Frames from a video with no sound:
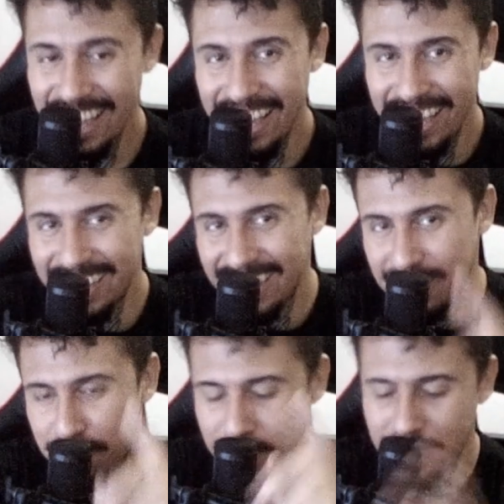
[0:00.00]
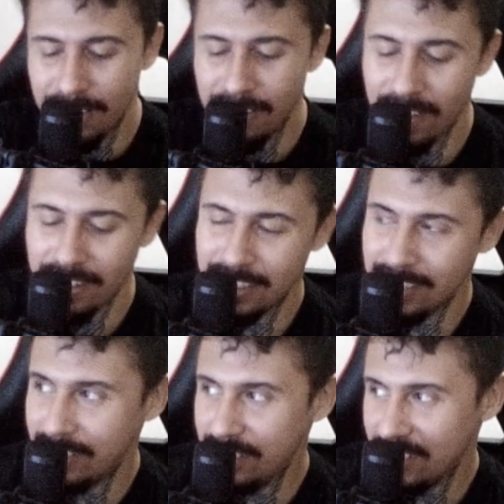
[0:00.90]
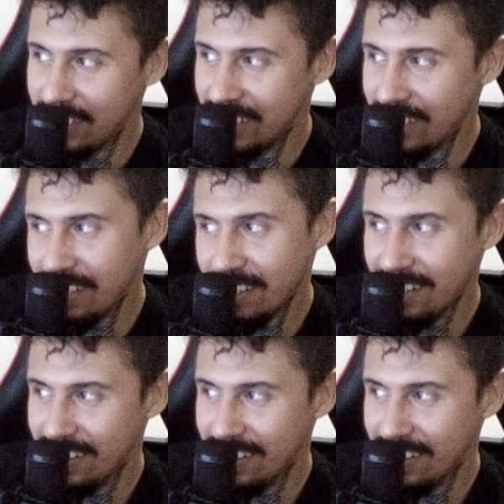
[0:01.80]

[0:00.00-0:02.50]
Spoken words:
And let's put another inner join here